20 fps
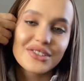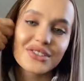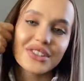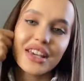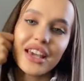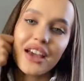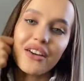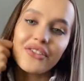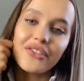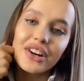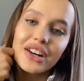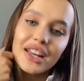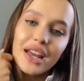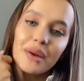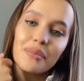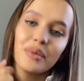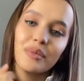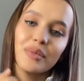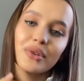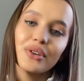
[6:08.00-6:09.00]
today i'm very
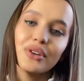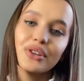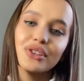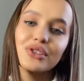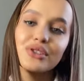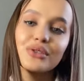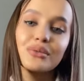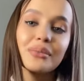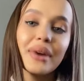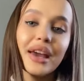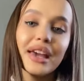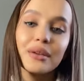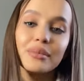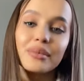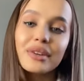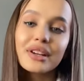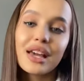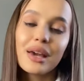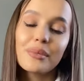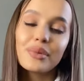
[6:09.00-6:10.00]
happy because you make
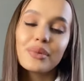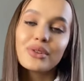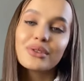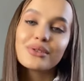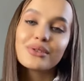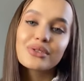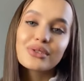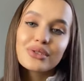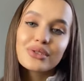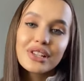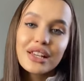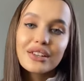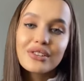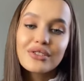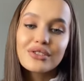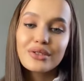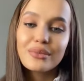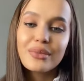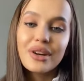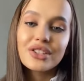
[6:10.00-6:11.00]
me happy user thank
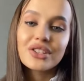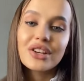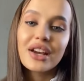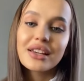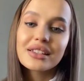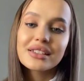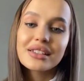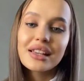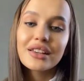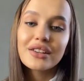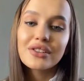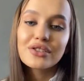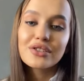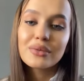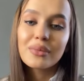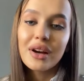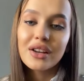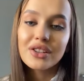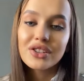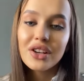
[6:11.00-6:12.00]
you so much guys thank you
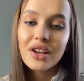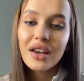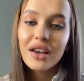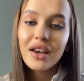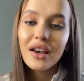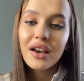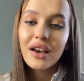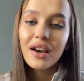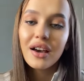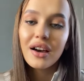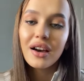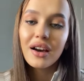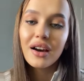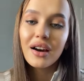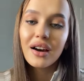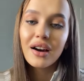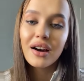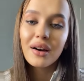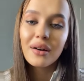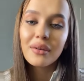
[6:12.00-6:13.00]
so much
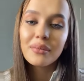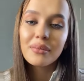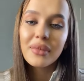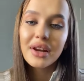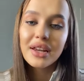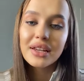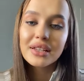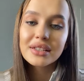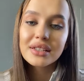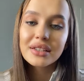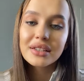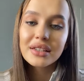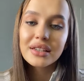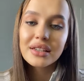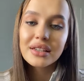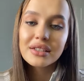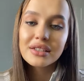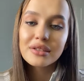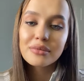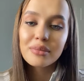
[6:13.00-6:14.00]
uh Maisie
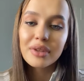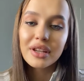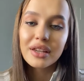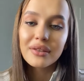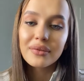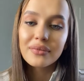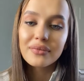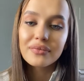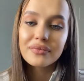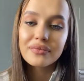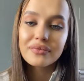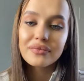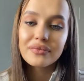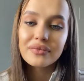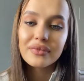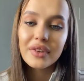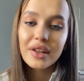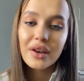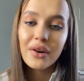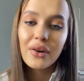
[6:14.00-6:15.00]
kiss me
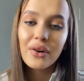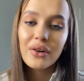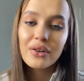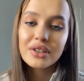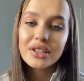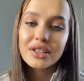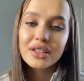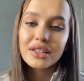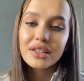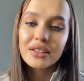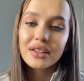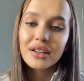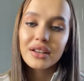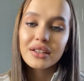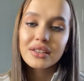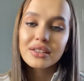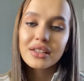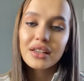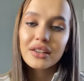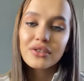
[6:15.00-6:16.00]
odin
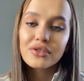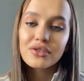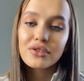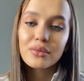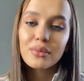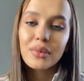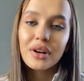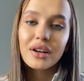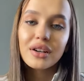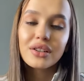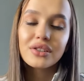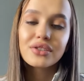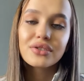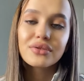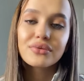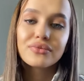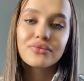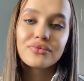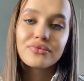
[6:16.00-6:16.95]
thank you so much